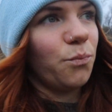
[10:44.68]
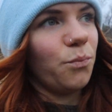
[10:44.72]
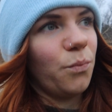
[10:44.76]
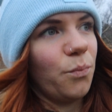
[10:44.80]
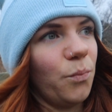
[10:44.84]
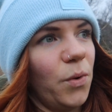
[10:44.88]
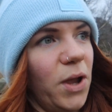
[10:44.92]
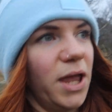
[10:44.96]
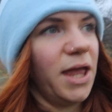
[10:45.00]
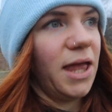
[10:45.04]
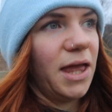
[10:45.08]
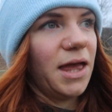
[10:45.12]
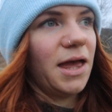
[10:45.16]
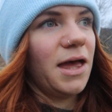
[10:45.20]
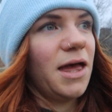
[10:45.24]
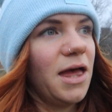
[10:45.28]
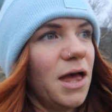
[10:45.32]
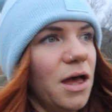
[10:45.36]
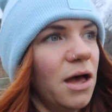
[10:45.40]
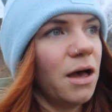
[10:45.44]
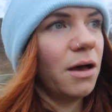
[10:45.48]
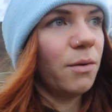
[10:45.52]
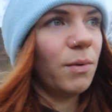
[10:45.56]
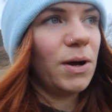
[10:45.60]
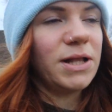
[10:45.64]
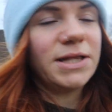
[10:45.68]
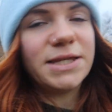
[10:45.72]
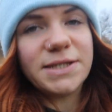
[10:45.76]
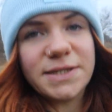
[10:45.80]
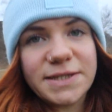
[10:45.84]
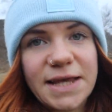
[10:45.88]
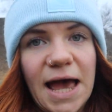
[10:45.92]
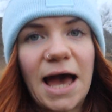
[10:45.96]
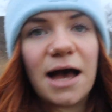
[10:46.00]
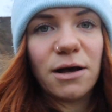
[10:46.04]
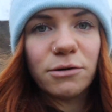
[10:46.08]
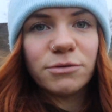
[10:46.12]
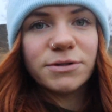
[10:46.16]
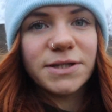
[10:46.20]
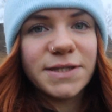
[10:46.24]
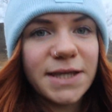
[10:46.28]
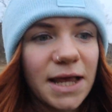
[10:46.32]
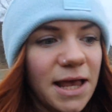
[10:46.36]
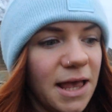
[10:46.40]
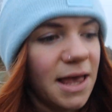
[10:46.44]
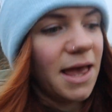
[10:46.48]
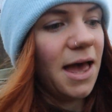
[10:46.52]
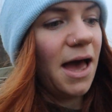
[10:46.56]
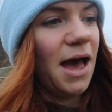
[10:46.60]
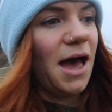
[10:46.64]
We went to Scouts
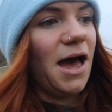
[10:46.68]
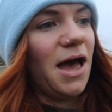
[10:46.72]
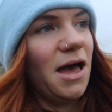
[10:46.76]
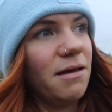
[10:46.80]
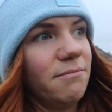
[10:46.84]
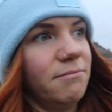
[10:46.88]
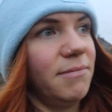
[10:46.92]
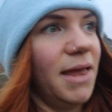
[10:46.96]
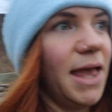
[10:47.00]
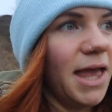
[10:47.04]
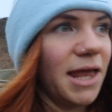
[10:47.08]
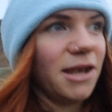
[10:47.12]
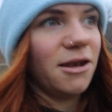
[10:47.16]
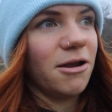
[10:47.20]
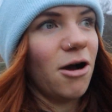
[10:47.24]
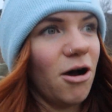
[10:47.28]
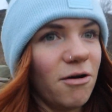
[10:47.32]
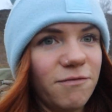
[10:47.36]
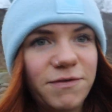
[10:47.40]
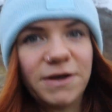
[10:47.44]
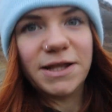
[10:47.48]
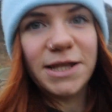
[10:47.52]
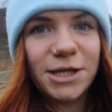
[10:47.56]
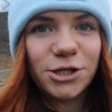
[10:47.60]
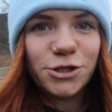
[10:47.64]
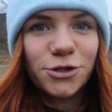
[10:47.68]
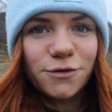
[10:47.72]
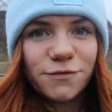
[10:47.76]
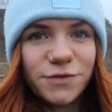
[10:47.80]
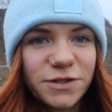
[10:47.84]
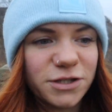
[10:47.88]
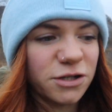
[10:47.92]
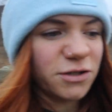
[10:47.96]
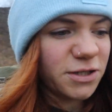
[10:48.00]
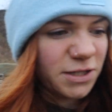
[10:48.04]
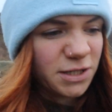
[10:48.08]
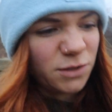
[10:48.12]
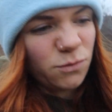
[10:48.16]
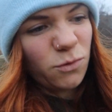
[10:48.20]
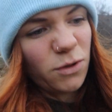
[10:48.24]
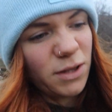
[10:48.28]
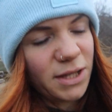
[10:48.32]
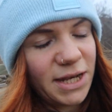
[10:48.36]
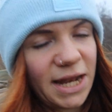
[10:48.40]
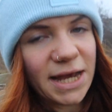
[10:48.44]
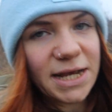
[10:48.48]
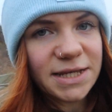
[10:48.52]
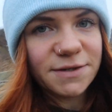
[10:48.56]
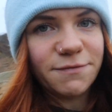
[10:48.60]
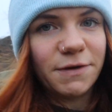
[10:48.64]
in our village of Sutton, well,
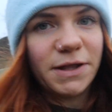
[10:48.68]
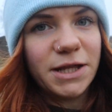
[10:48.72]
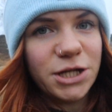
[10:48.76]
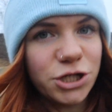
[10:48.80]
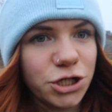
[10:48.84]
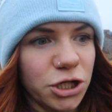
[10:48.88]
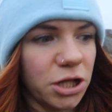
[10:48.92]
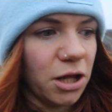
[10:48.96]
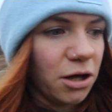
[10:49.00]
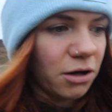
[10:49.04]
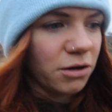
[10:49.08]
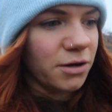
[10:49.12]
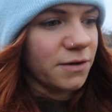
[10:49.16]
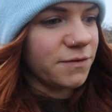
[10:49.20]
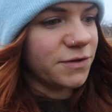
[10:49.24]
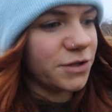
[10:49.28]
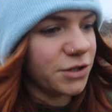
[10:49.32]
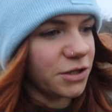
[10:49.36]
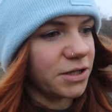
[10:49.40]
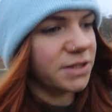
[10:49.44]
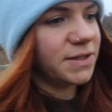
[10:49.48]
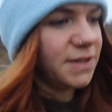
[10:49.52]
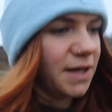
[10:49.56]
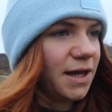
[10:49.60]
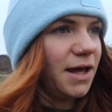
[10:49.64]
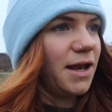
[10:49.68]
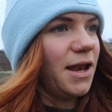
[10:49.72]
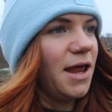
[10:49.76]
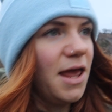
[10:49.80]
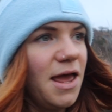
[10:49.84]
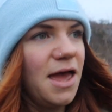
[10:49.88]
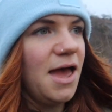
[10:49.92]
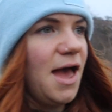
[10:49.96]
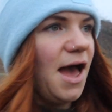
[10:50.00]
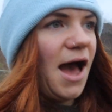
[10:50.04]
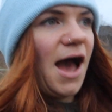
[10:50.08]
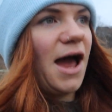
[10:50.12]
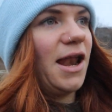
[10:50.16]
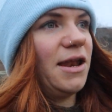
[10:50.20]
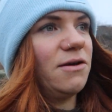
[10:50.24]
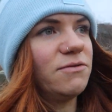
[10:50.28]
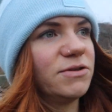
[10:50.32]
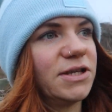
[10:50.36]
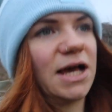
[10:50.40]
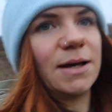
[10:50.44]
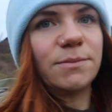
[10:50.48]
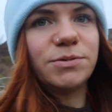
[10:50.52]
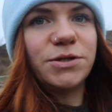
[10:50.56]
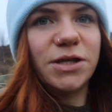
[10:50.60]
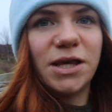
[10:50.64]
the next village along of Sutton, and it
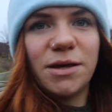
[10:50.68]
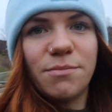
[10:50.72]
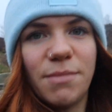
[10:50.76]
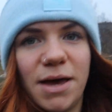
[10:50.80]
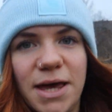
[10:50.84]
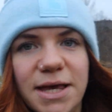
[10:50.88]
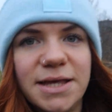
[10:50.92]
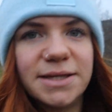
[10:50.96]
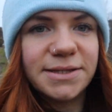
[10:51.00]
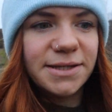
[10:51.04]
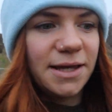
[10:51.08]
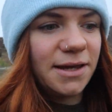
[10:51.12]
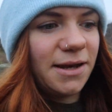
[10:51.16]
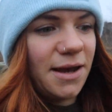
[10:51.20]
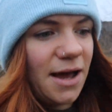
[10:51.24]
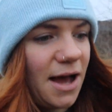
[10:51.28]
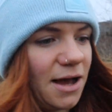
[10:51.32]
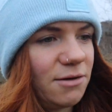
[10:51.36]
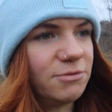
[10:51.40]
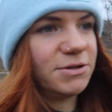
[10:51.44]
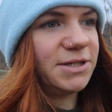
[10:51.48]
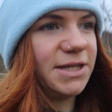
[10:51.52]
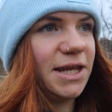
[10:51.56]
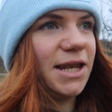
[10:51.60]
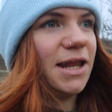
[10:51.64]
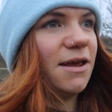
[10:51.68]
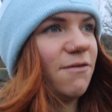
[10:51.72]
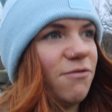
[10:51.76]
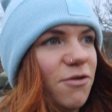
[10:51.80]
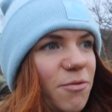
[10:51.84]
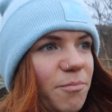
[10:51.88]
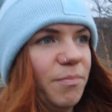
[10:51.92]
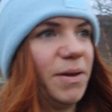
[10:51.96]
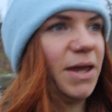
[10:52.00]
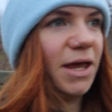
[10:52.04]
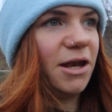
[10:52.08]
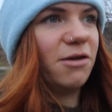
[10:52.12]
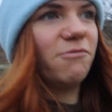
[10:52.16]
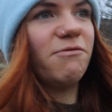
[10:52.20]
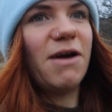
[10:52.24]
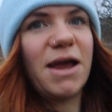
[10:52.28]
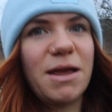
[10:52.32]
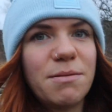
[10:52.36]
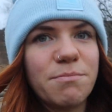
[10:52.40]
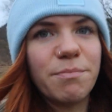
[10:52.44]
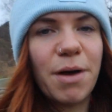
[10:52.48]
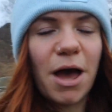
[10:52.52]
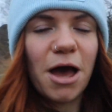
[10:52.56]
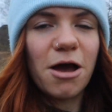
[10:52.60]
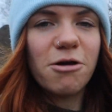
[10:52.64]
was absolutely amazing. I was in it from being a
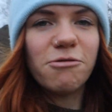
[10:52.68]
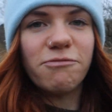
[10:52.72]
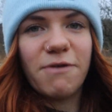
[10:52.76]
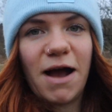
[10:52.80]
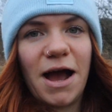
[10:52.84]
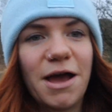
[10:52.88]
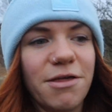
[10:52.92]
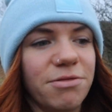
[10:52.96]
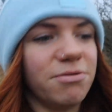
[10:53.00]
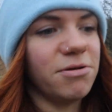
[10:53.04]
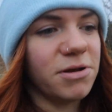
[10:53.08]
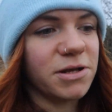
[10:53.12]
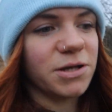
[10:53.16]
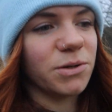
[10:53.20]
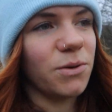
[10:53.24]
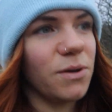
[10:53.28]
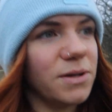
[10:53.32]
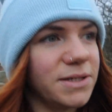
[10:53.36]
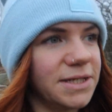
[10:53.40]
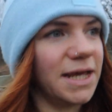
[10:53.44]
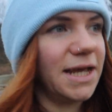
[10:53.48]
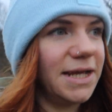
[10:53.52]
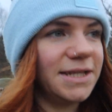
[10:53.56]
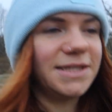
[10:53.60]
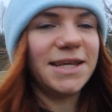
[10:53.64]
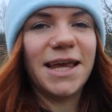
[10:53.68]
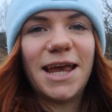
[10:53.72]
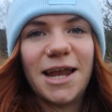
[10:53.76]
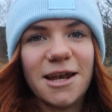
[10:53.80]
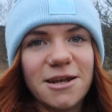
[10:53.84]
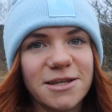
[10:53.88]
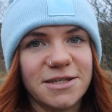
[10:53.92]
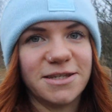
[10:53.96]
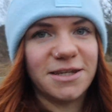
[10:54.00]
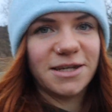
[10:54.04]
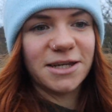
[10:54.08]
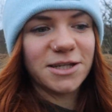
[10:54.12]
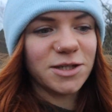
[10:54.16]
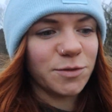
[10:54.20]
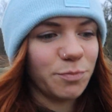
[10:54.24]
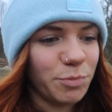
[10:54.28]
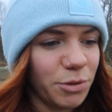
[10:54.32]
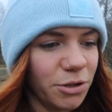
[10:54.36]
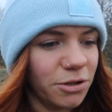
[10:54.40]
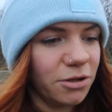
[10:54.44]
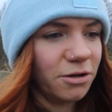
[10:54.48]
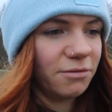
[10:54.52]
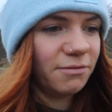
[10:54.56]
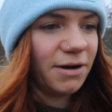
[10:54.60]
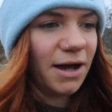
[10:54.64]
rainbow right through to I was 18 as an
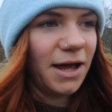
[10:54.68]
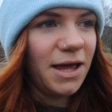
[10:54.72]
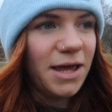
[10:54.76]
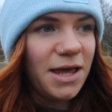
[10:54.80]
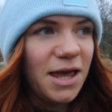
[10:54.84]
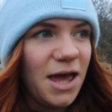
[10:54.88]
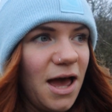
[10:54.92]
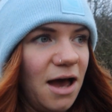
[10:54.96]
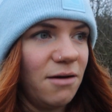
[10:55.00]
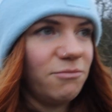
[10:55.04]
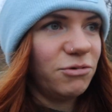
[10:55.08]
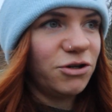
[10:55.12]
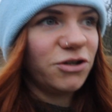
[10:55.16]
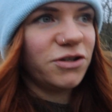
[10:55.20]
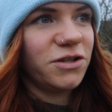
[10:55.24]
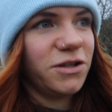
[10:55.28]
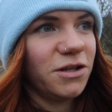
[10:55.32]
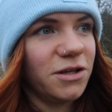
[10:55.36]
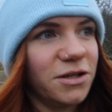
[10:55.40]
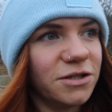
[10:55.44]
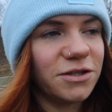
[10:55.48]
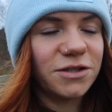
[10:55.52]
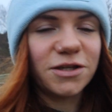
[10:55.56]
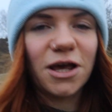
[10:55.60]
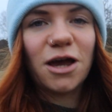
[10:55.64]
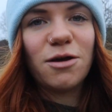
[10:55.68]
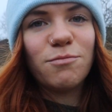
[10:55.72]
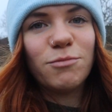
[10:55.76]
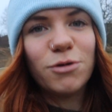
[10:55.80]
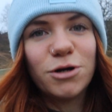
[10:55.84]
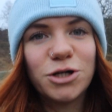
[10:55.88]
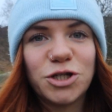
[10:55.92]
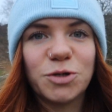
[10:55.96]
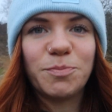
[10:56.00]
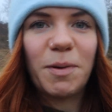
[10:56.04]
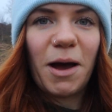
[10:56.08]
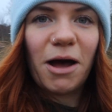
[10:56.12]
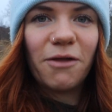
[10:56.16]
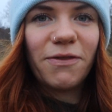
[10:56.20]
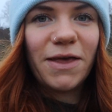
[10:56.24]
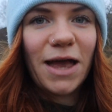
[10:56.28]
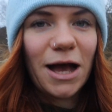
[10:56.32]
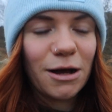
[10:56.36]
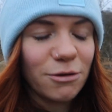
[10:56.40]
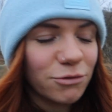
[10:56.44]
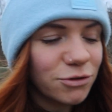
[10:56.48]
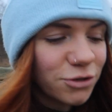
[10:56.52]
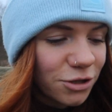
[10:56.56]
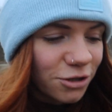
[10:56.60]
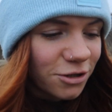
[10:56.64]
explorer, and we just learned so much about the
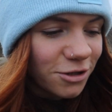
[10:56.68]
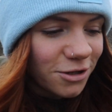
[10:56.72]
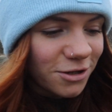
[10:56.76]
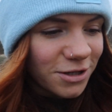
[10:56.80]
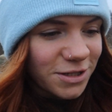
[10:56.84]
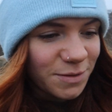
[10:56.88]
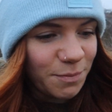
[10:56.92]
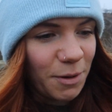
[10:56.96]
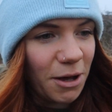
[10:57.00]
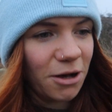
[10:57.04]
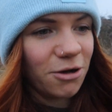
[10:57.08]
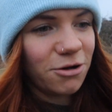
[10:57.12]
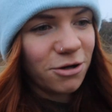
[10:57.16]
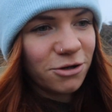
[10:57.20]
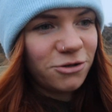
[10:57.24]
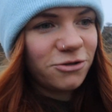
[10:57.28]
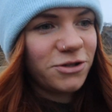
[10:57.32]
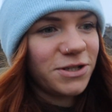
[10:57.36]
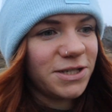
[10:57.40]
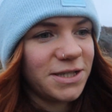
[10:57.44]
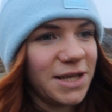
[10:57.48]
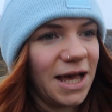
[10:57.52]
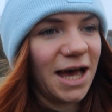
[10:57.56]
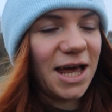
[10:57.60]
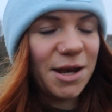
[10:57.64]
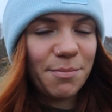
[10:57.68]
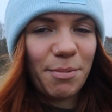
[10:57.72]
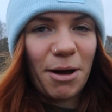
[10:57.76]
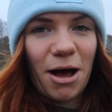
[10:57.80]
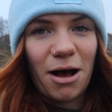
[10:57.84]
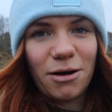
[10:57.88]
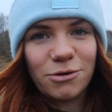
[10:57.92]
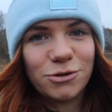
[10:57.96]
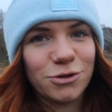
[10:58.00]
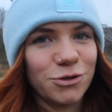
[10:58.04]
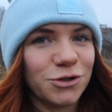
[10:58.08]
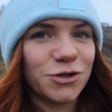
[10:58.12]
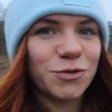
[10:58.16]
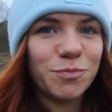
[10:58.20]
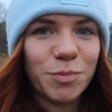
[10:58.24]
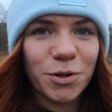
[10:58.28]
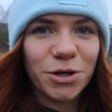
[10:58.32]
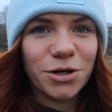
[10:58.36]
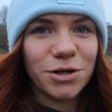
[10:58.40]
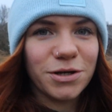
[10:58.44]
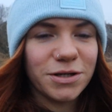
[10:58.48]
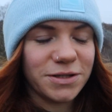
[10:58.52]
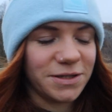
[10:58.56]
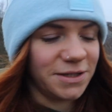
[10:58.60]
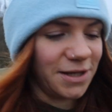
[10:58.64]
outdoors, about countryside, about outdoor
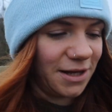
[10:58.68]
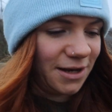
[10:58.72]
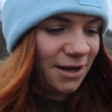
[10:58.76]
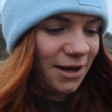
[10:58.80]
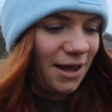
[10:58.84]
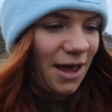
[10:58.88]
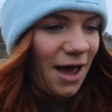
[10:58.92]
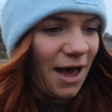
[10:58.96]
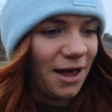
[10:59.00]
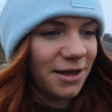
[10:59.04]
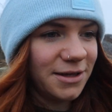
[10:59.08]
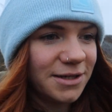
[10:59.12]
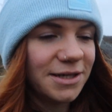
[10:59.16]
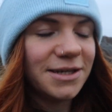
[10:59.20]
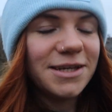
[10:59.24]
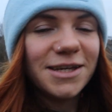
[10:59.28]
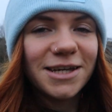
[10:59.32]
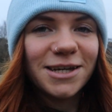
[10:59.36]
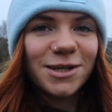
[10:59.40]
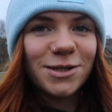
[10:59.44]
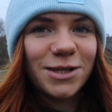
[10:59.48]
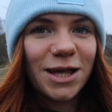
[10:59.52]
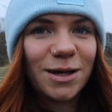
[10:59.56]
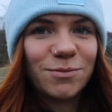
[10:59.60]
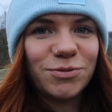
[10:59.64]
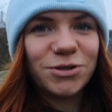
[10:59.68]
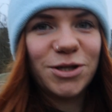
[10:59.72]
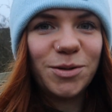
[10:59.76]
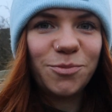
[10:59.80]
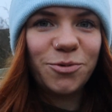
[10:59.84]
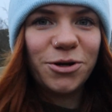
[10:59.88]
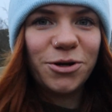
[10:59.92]
sports, and yeah, it's absolutely